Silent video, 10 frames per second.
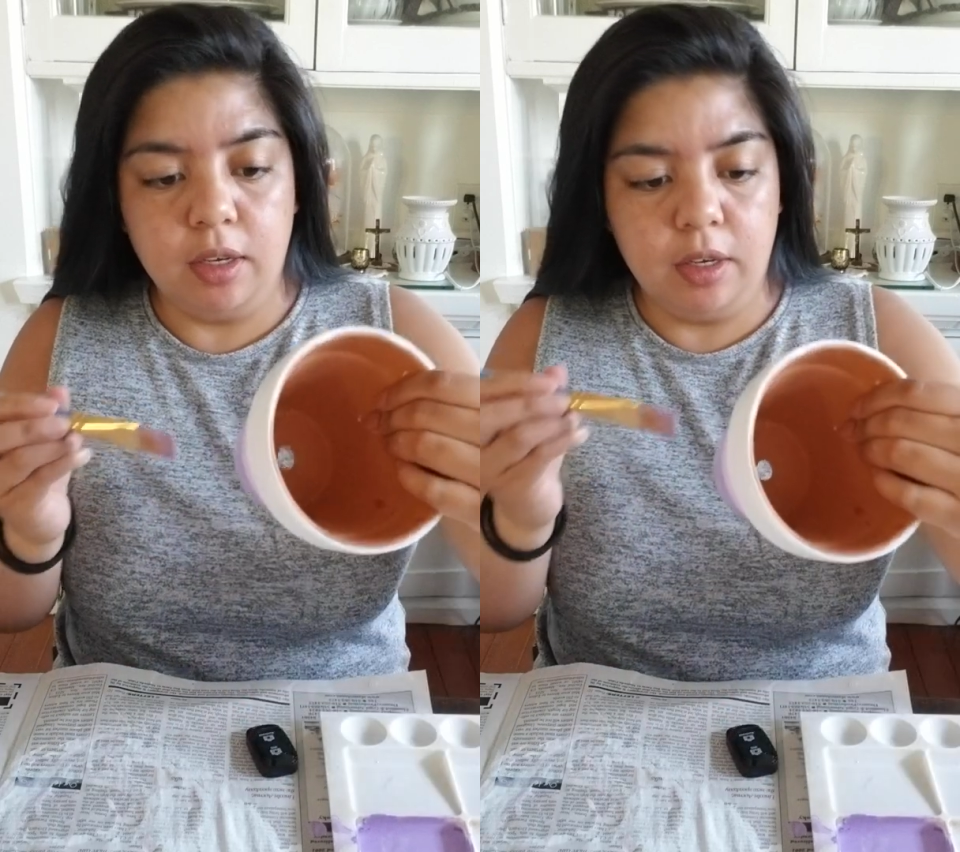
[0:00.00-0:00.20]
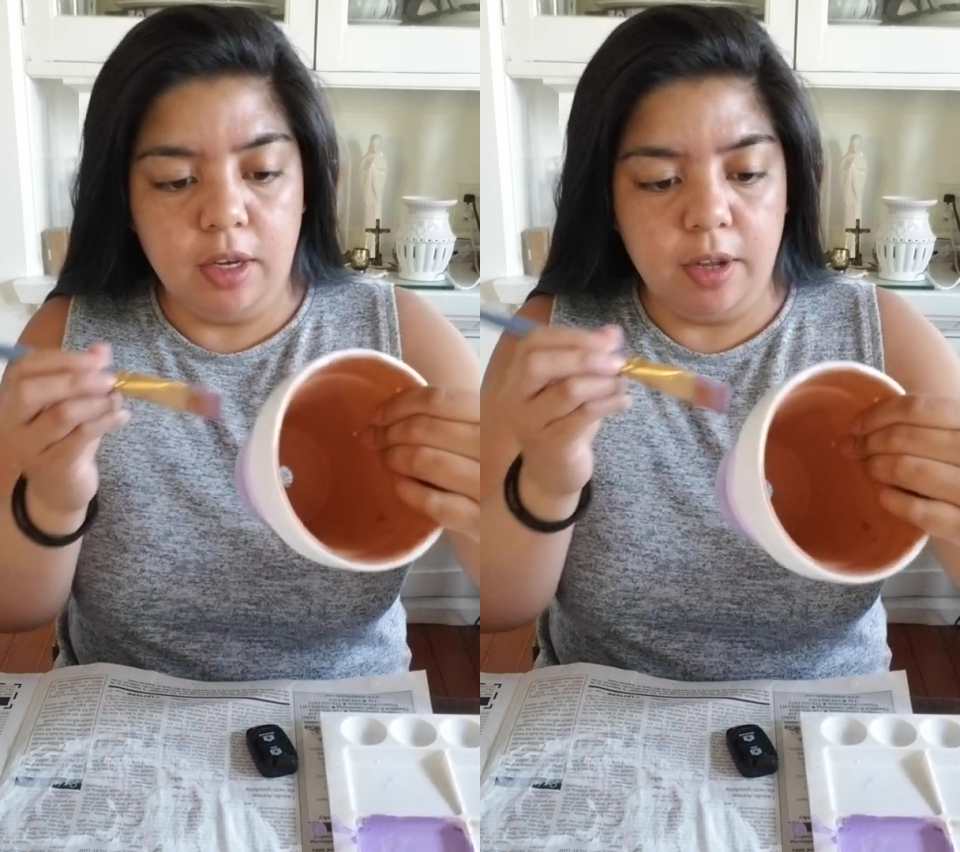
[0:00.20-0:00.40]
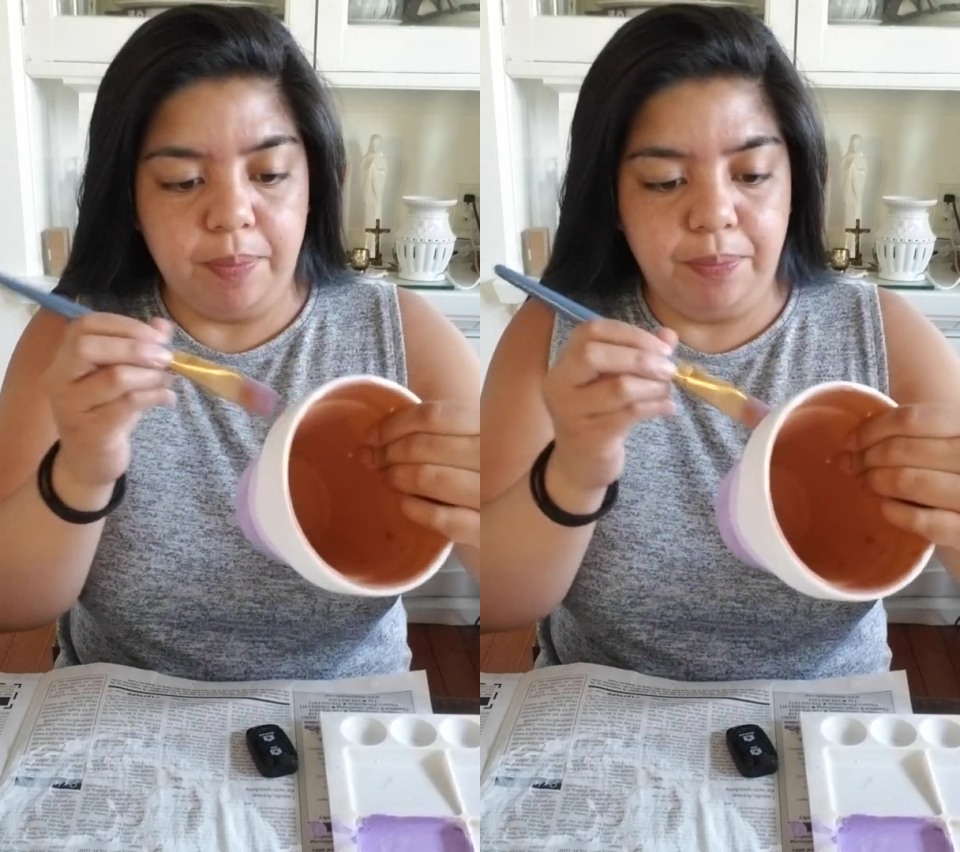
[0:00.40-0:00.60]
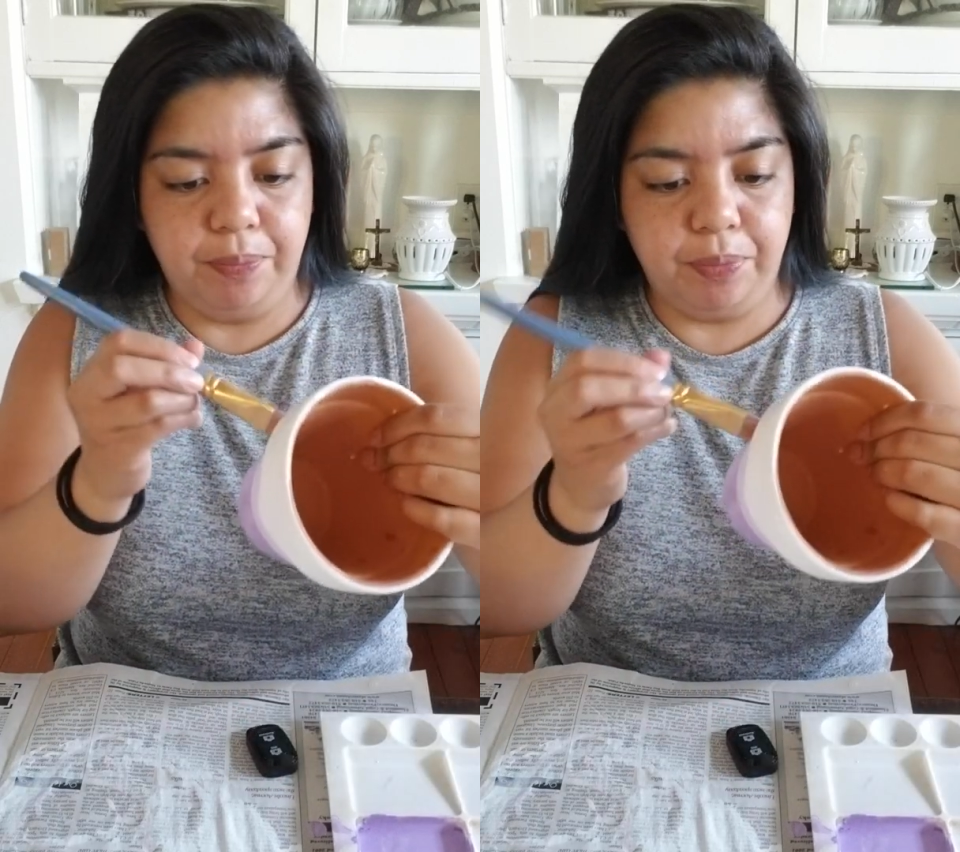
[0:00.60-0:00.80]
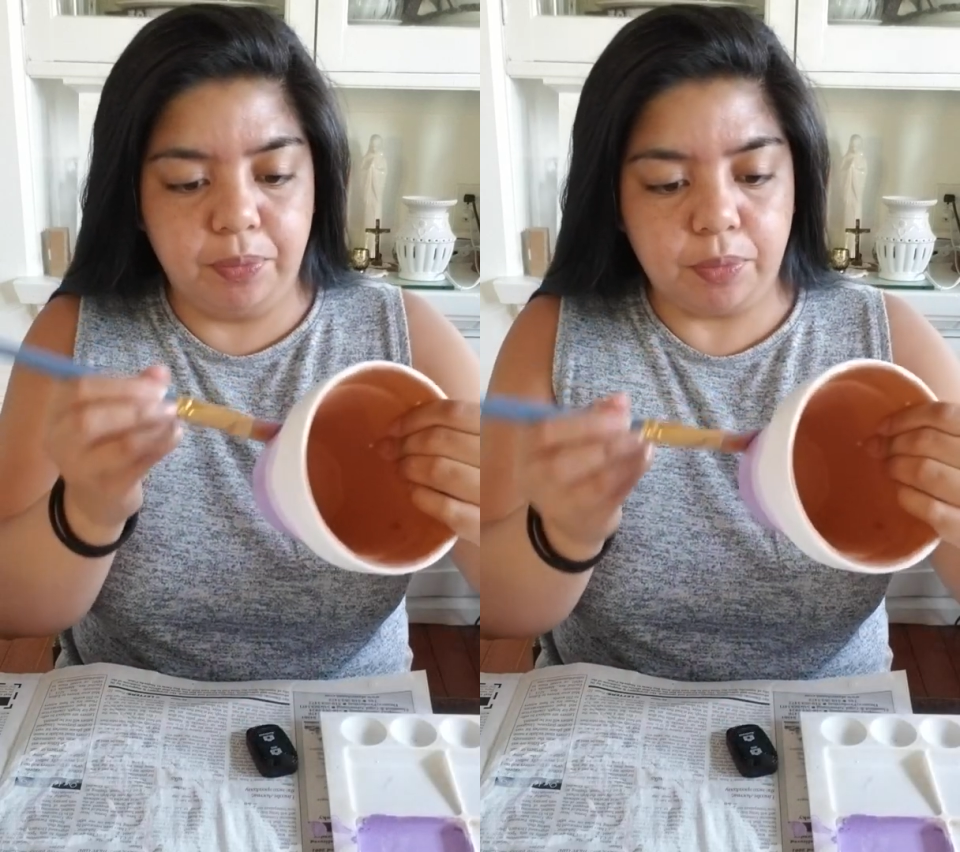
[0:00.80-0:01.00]
Yeah.
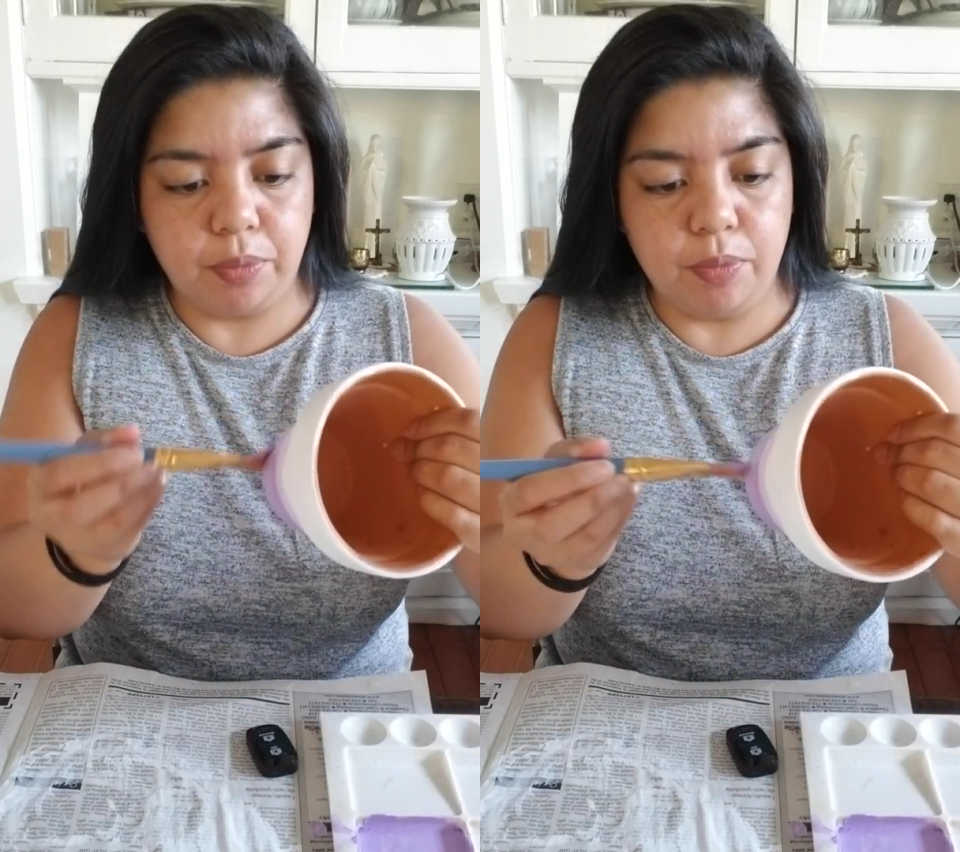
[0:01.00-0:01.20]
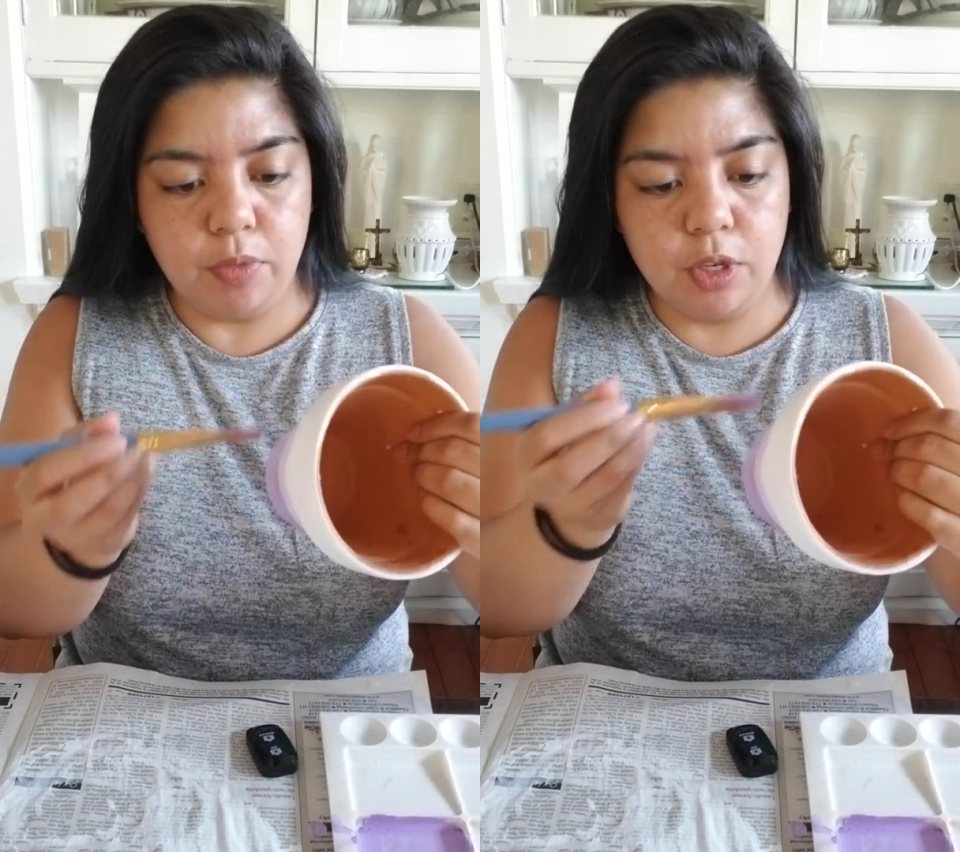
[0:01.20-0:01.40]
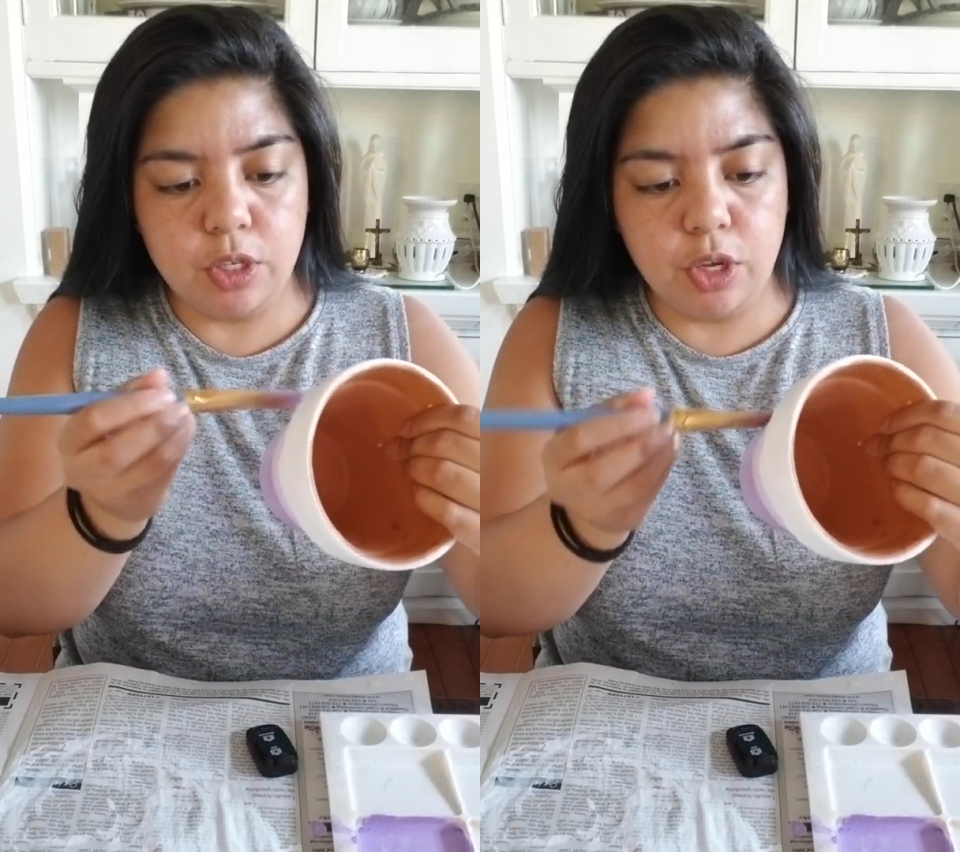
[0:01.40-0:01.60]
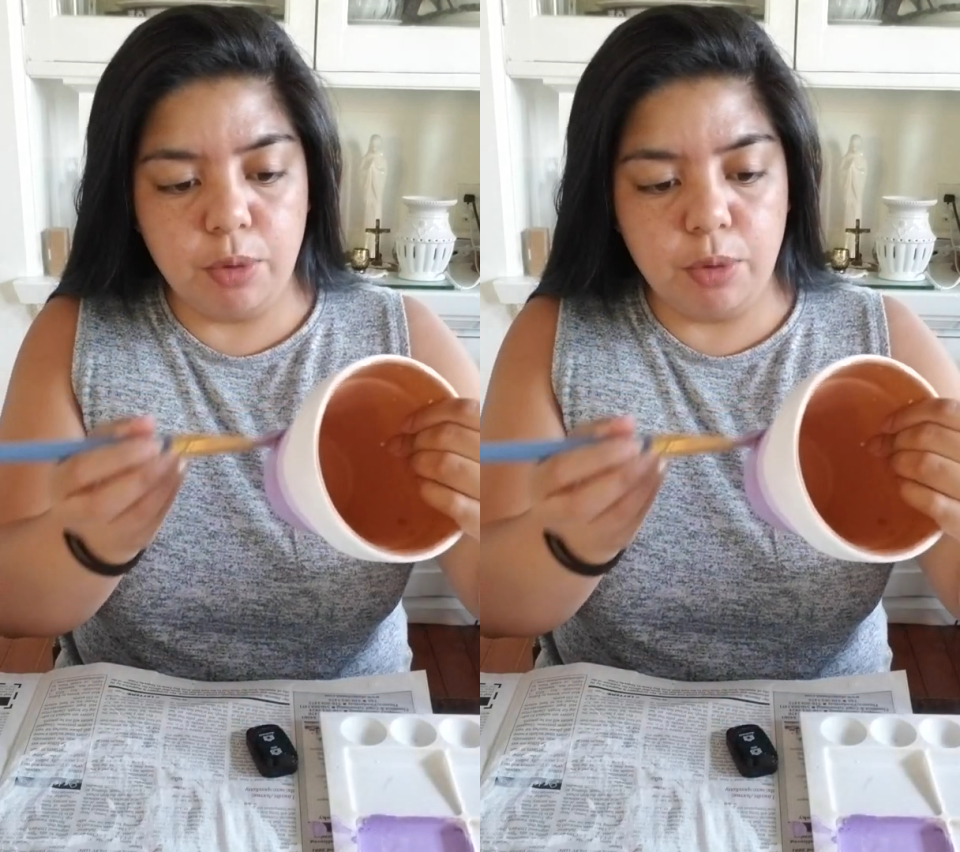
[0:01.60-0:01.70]
So